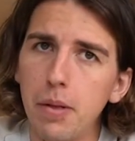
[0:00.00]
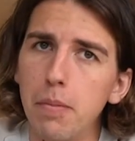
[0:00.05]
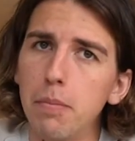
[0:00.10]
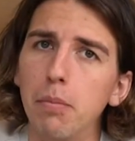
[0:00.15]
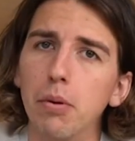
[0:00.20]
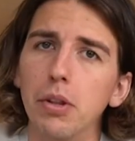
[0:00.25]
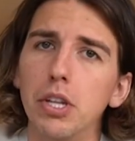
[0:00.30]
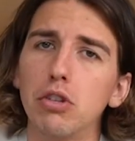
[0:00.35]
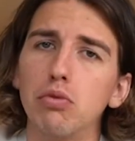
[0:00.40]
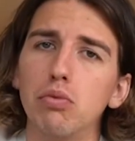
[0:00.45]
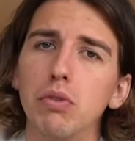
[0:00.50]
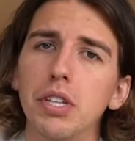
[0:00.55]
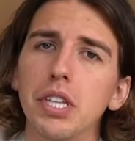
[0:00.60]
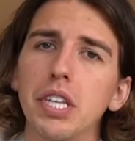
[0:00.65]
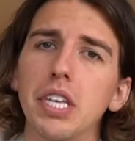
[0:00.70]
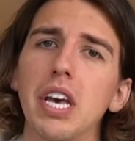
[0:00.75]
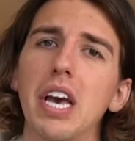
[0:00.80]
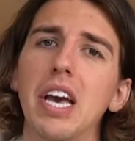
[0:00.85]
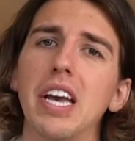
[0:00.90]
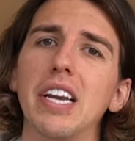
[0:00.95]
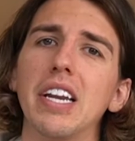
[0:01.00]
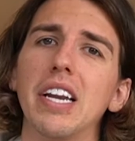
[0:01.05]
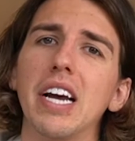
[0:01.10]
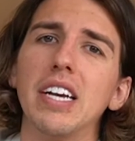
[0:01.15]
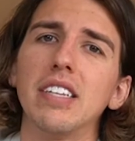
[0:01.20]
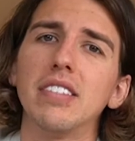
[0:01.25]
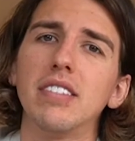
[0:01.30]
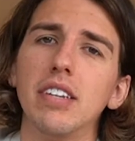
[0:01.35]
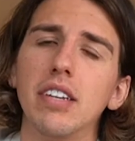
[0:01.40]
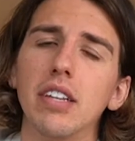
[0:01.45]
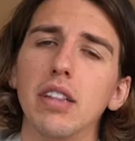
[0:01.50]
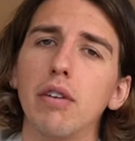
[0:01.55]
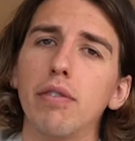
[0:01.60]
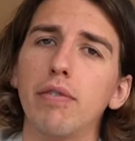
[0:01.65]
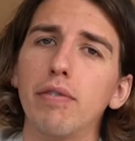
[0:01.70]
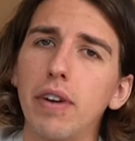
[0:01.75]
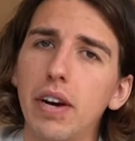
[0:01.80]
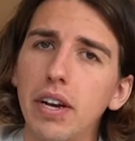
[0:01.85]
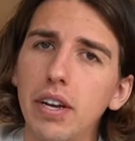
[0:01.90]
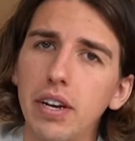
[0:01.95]
But this really ignited the
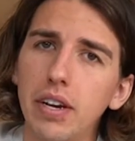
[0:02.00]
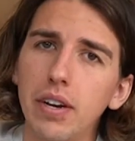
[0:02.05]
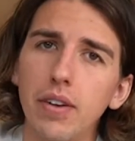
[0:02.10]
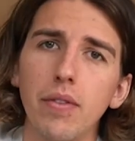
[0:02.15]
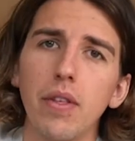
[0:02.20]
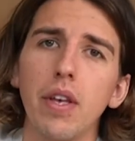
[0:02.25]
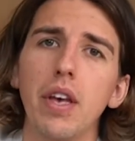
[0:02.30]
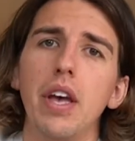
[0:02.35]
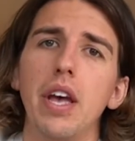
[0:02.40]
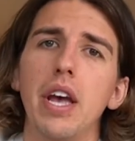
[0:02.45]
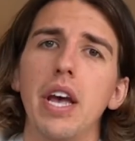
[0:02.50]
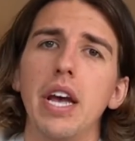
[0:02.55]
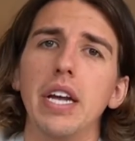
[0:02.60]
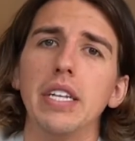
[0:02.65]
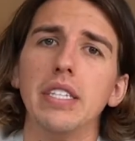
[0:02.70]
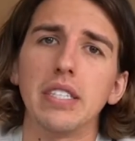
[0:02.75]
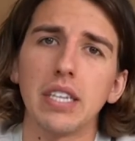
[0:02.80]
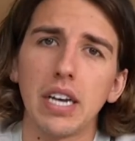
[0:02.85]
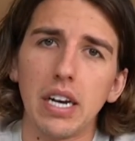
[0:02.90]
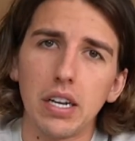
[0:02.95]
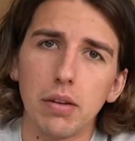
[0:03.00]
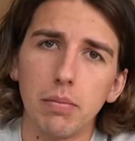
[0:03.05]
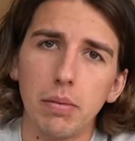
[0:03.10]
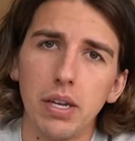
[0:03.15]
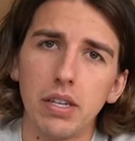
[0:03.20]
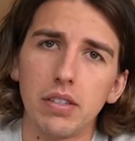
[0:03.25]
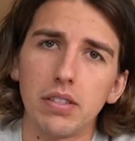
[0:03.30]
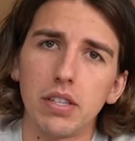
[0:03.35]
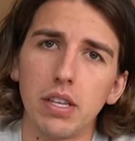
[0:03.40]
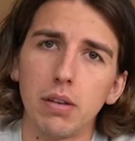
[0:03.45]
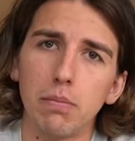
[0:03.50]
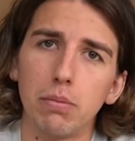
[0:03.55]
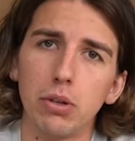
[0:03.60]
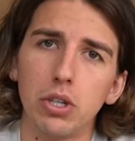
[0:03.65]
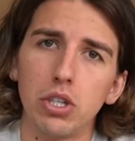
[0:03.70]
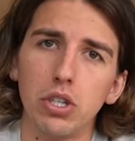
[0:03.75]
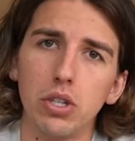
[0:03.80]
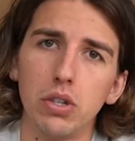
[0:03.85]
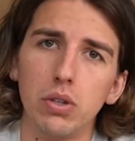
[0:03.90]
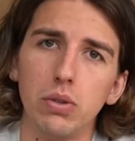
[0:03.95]
fire inside of me to then
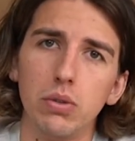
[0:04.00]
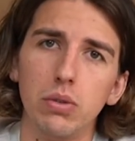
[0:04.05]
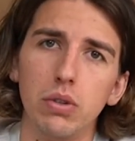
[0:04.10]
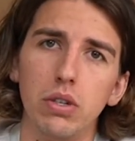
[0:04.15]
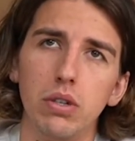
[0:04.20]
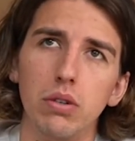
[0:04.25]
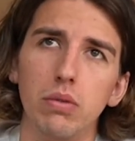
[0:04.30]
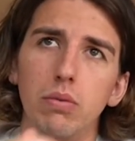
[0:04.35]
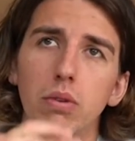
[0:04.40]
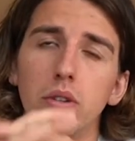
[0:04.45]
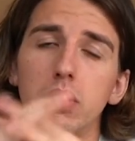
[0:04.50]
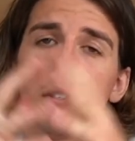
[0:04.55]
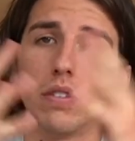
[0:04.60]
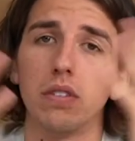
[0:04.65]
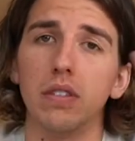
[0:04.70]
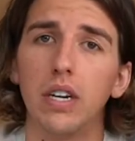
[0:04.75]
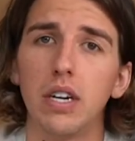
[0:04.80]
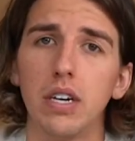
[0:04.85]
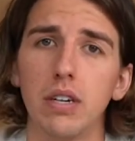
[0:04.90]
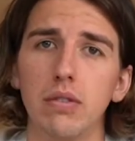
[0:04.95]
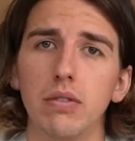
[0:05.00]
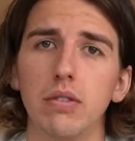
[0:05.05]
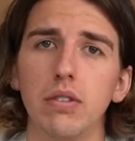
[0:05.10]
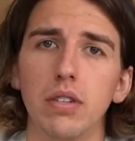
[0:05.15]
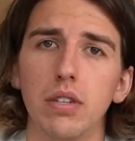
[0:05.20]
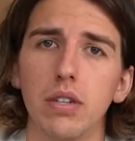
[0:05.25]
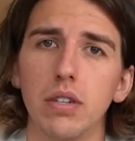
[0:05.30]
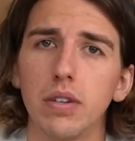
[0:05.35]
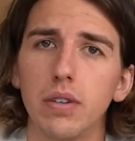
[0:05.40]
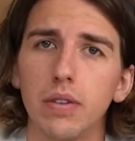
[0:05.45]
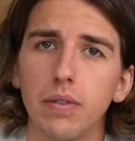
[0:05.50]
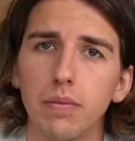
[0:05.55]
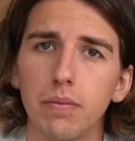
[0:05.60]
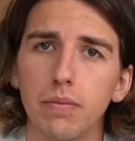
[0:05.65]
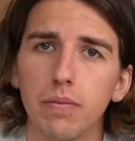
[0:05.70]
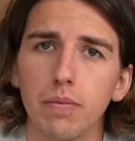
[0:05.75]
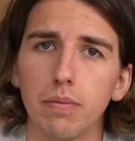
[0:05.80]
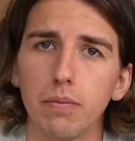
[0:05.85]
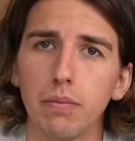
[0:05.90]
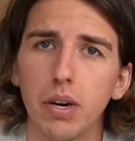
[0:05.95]
pursue what is now
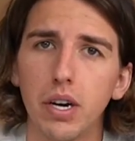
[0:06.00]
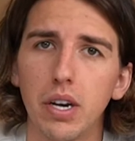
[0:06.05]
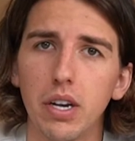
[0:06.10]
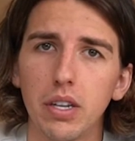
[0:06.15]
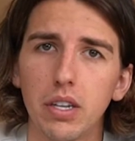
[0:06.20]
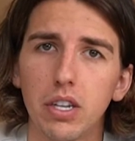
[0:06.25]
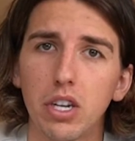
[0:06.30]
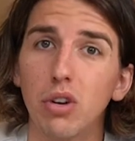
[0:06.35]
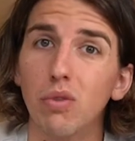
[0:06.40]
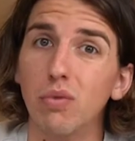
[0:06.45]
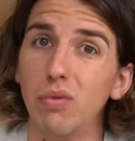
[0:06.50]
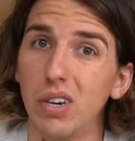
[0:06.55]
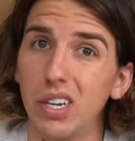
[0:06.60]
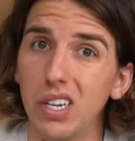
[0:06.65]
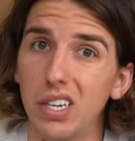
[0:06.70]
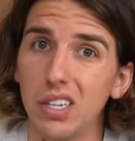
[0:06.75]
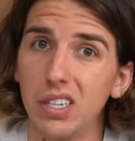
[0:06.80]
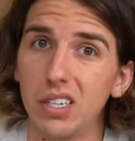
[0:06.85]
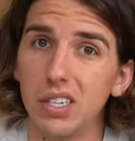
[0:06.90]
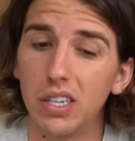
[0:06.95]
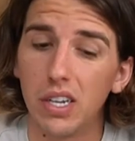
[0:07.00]
my career.